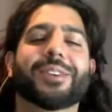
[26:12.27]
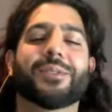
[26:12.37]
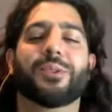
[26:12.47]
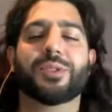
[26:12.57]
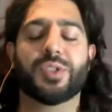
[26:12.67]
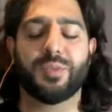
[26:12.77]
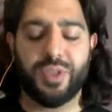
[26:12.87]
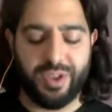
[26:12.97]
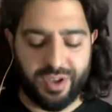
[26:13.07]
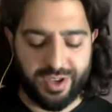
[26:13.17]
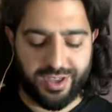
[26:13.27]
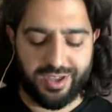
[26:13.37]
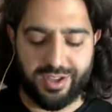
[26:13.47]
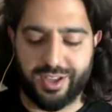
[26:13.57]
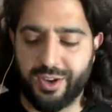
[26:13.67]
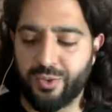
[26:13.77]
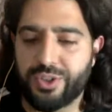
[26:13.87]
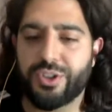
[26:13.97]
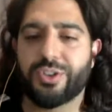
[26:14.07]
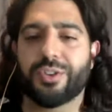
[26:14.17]
What are some of the
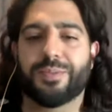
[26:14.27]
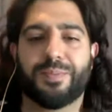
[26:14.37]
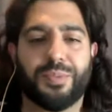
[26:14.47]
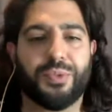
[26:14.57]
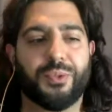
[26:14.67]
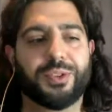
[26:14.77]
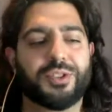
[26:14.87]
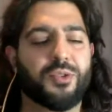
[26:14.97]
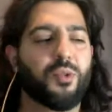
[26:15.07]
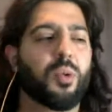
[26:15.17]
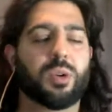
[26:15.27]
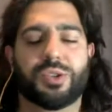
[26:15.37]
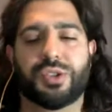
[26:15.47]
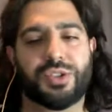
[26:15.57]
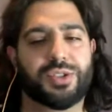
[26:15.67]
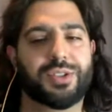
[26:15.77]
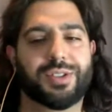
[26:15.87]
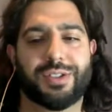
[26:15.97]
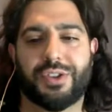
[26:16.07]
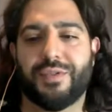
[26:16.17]
like? What's the
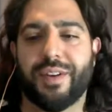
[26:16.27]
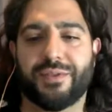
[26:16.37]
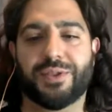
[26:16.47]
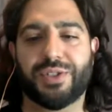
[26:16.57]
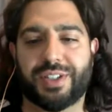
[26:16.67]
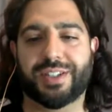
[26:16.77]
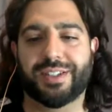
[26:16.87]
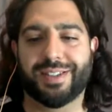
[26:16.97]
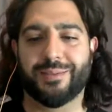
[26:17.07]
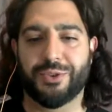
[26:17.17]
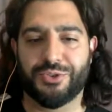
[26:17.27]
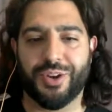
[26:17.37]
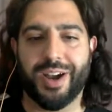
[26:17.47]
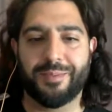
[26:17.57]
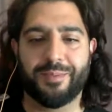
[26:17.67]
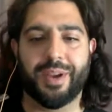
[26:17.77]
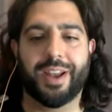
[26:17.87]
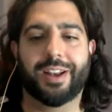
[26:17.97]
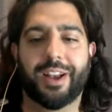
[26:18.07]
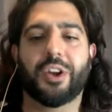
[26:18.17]
worst you've ever seen someone try
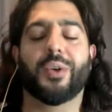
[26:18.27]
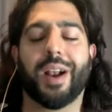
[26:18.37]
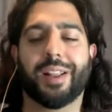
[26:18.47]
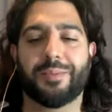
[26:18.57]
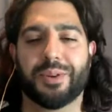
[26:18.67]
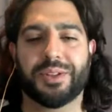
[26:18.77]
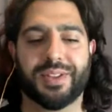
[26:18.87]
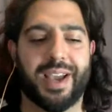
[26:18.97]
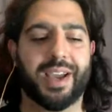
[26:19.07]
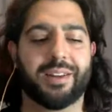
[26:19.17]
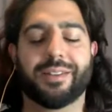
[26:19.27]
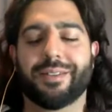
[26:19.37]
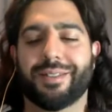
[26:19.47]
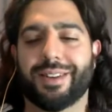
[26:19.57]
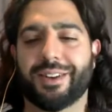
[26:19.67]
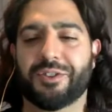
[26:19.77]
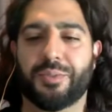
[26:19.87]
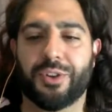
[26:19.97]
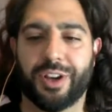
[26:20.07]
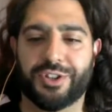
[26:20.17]
and incorrectly put a SAN
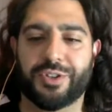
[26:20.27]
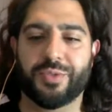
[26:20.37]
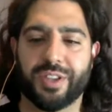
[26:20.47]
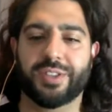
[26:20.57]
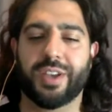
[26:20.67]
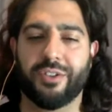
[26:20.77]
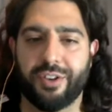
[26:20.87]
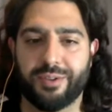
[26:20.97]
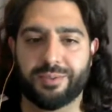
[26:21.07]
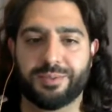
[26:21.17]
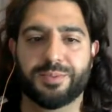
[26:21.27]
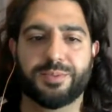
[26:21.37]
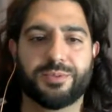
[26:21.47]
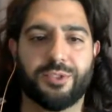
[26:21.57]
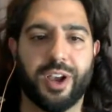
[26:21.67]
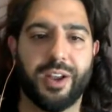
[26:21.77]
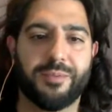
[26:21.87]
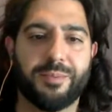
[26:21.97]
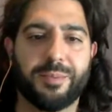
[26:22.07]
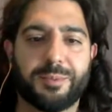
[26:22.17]
into production with Cassandra?
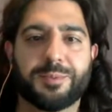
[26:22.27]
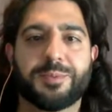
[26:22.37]
Ryan.